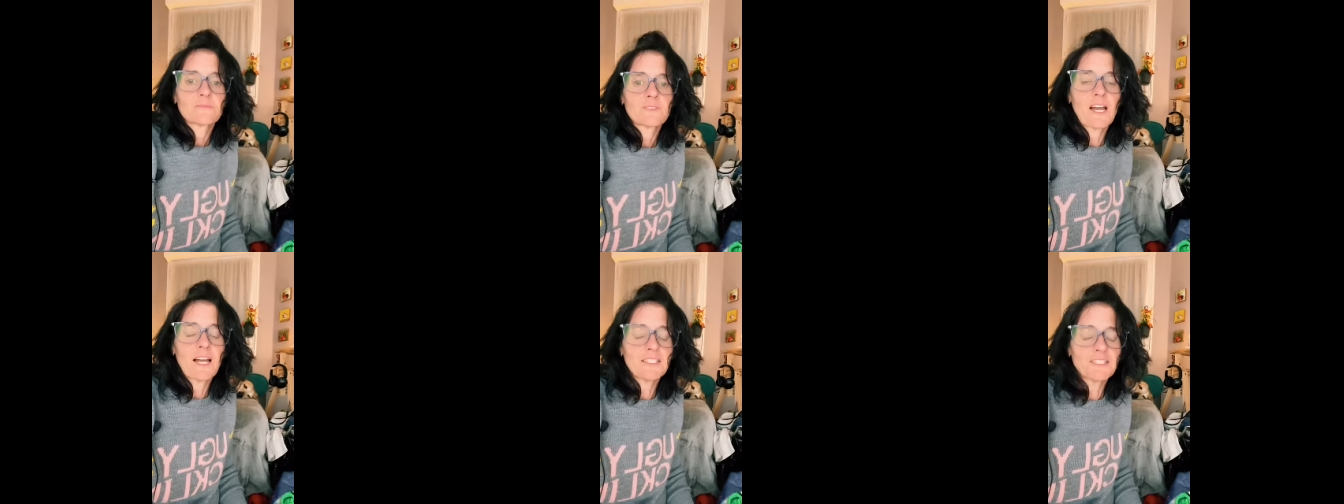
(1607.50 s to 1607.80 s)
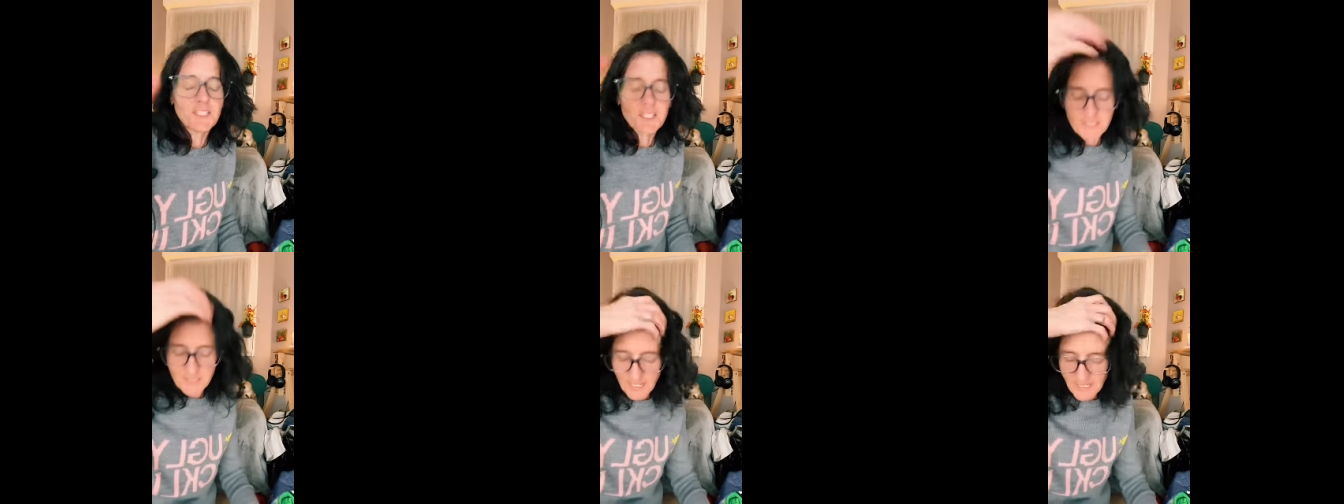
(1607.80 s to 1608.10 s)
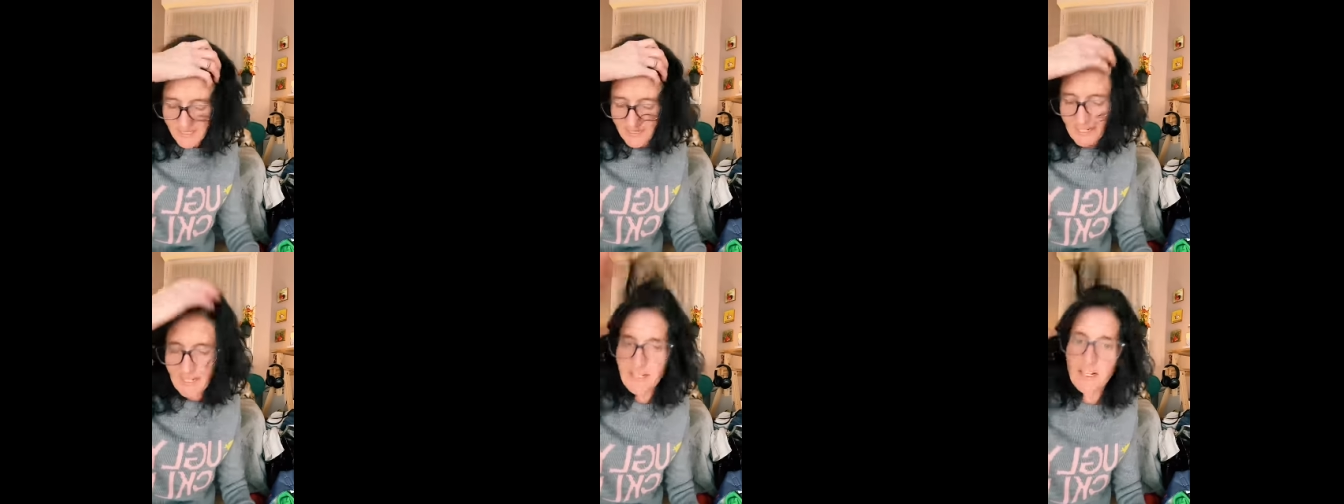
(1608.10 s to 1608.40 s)
I just, I
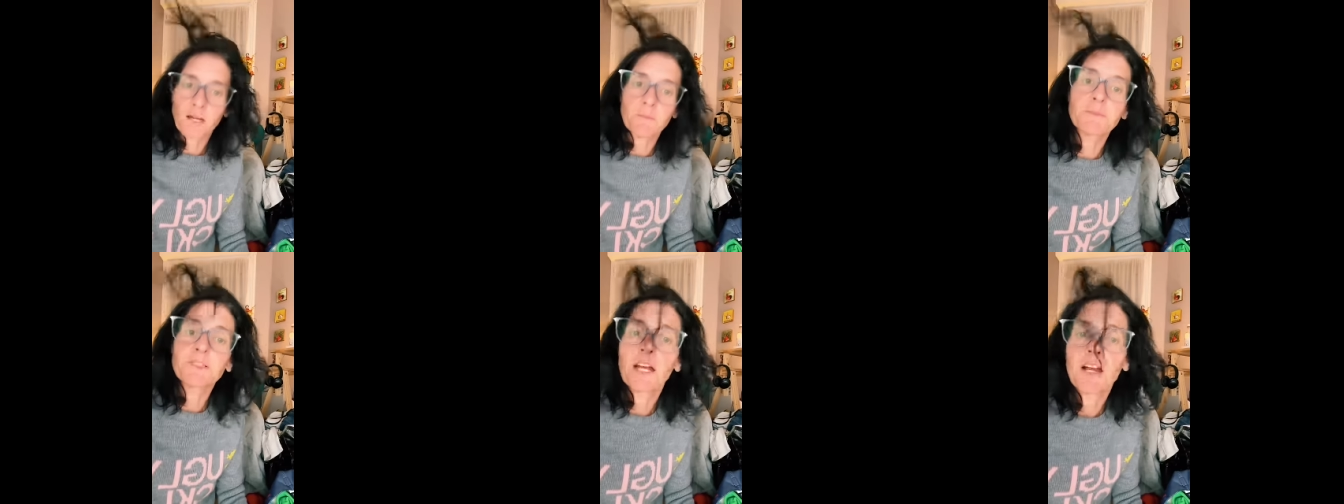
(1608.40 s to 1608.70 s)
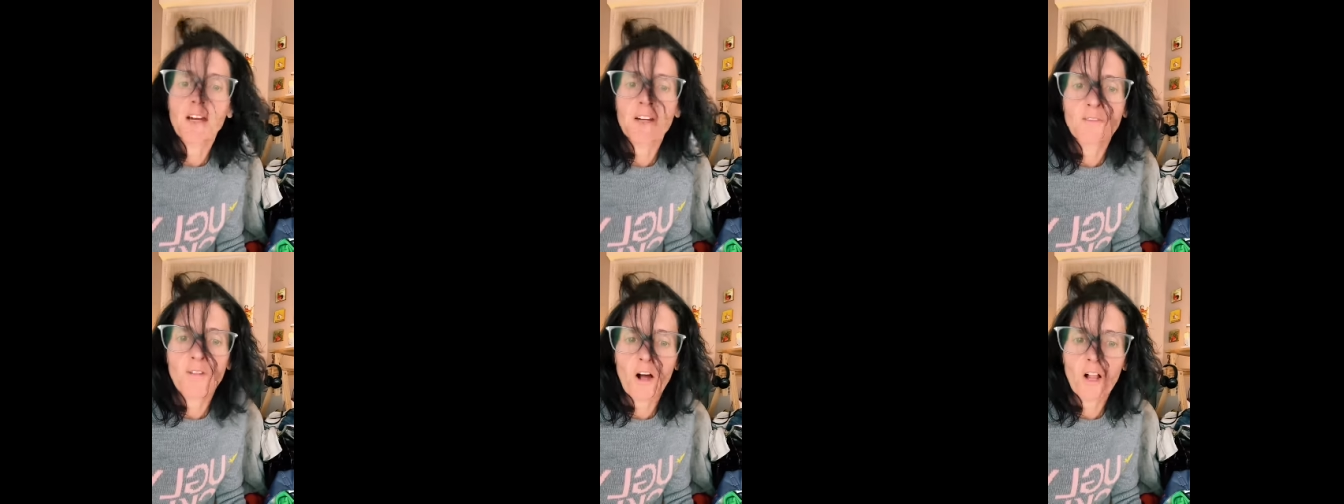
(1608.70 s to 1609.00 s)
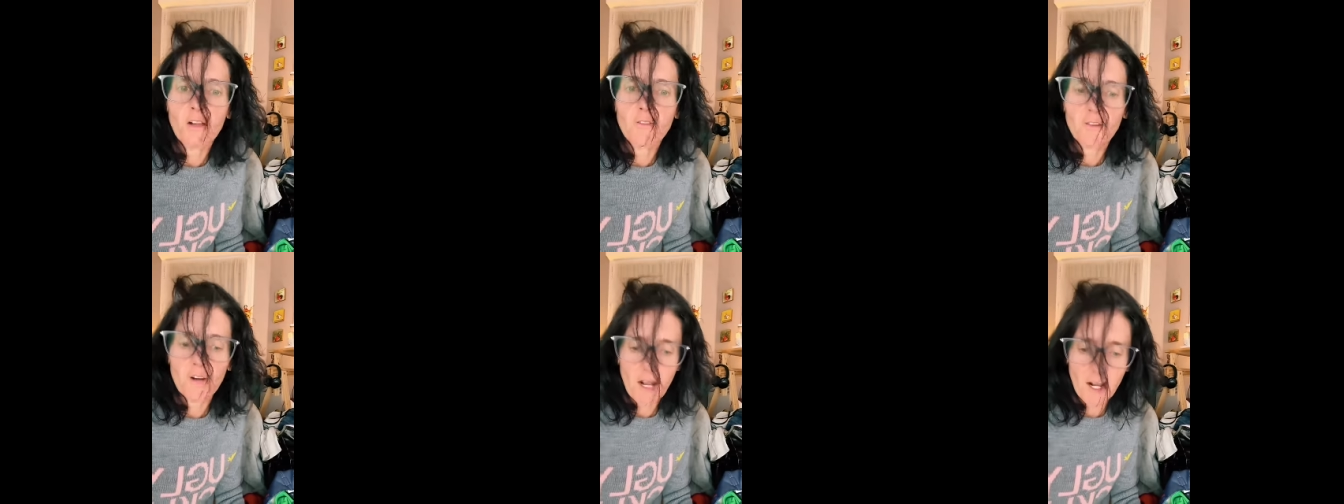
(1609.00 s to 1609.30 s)
can't. I'm tired of
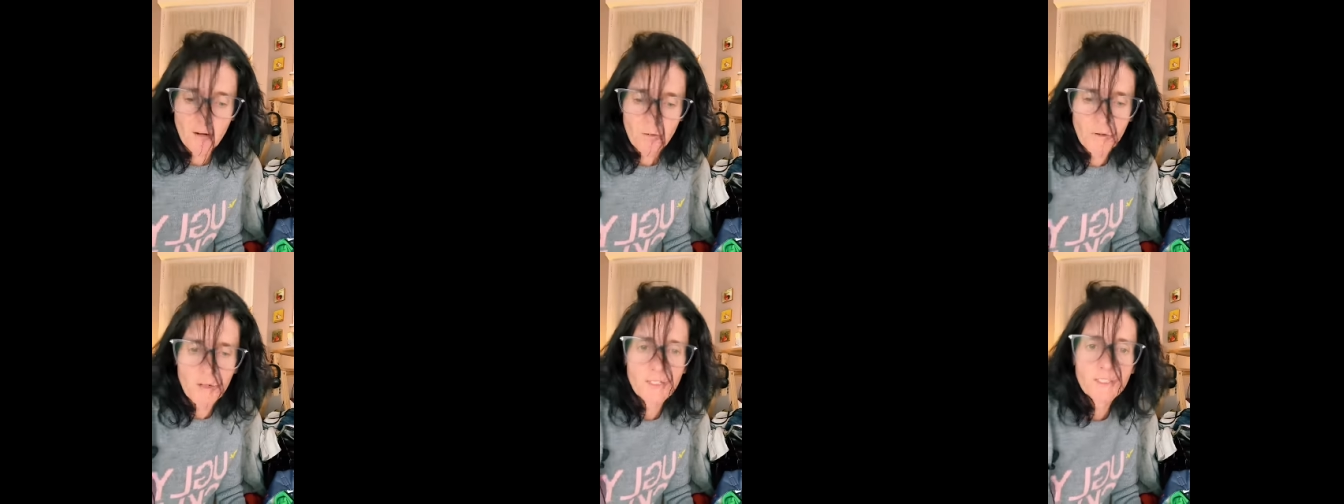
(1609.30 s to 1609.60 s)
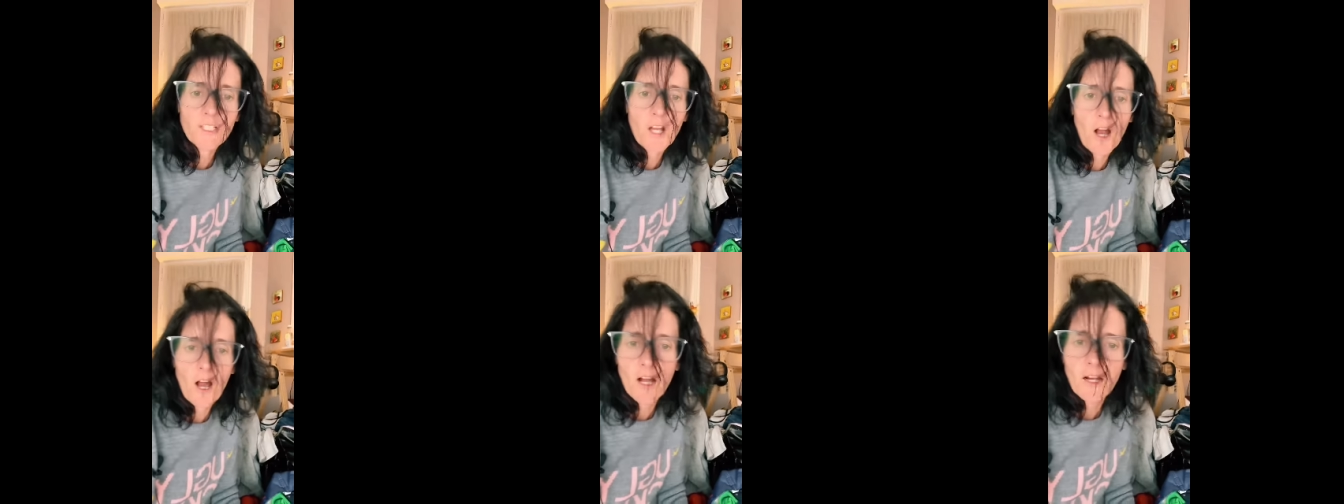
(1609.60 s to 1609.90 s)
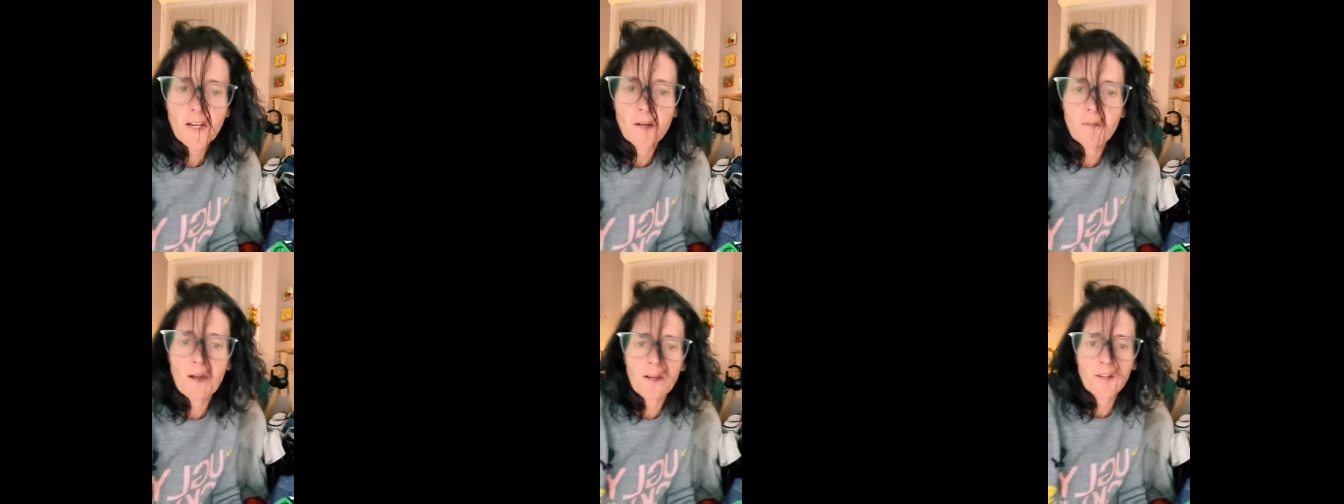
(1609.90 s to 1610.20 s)
Oliver. I don't want to
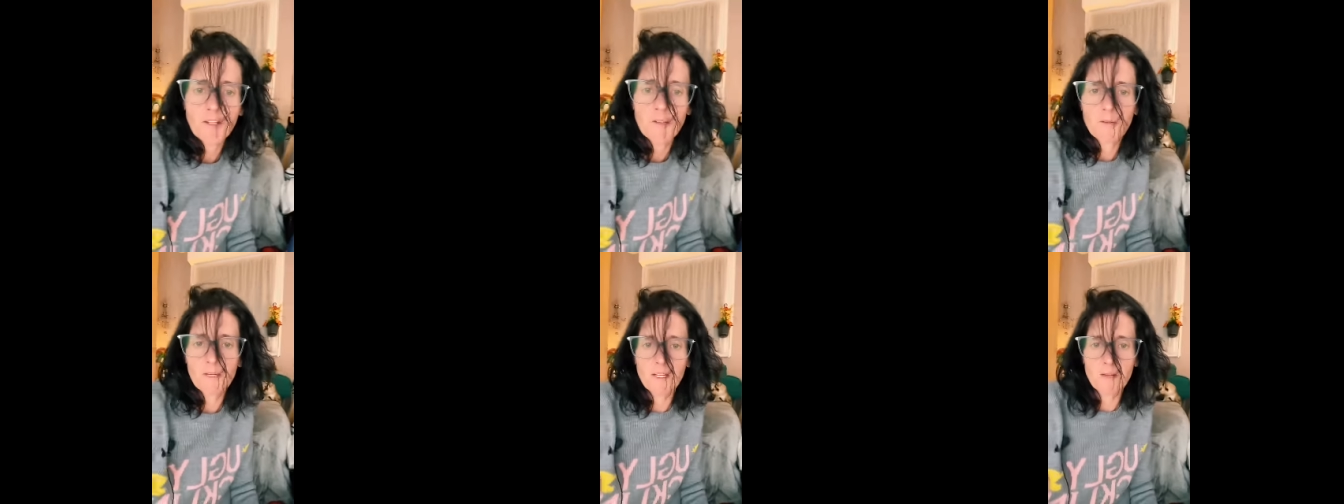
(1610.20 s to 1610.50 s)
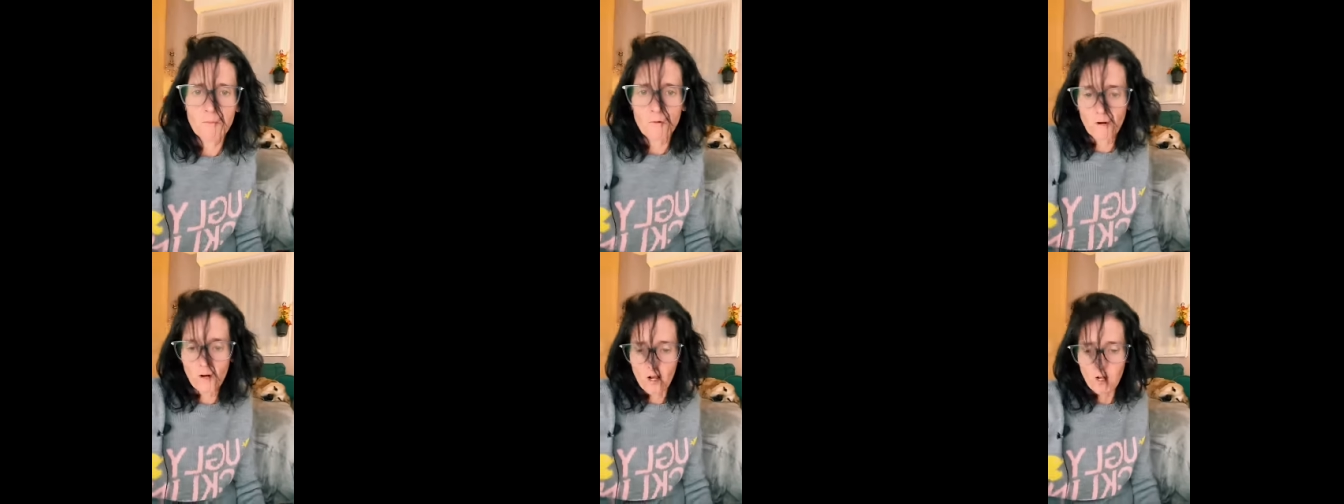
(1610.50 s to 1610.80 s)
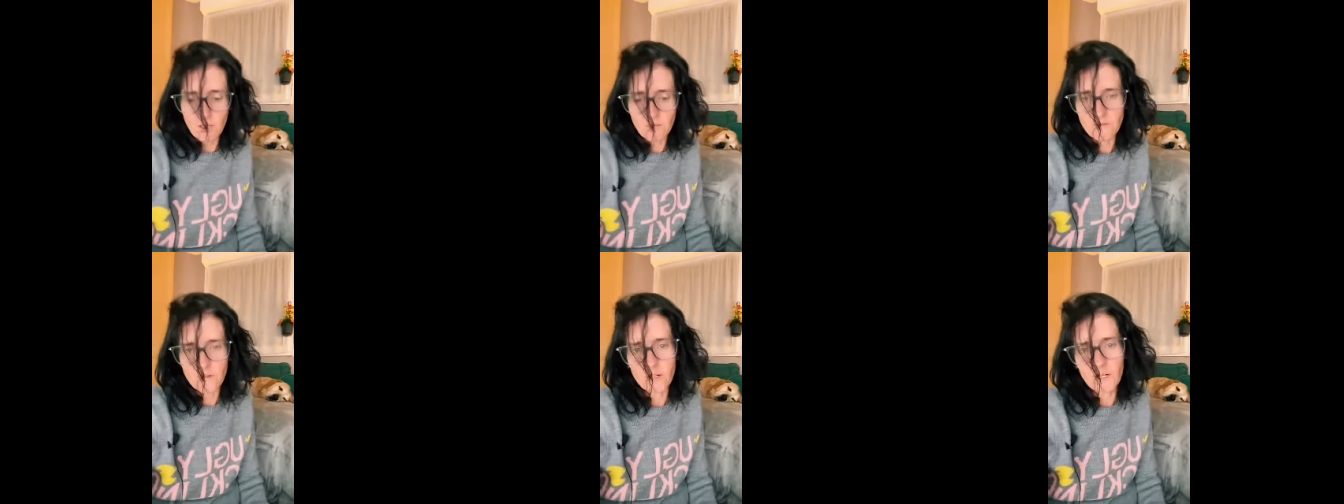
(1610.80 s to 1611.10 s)
talk about you anymore,
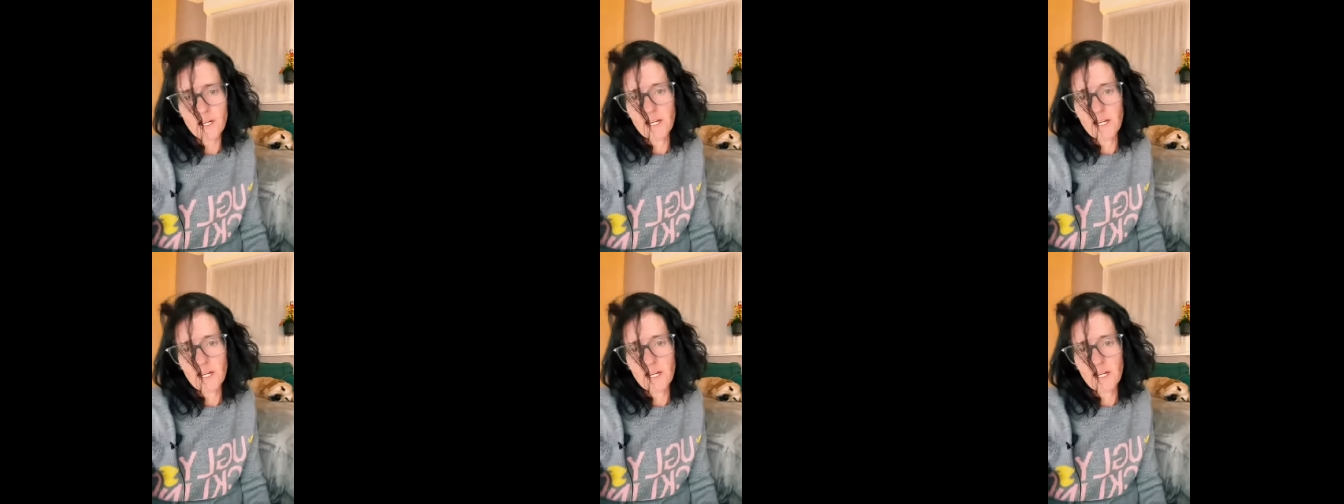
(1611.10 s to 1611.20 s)
Oliver.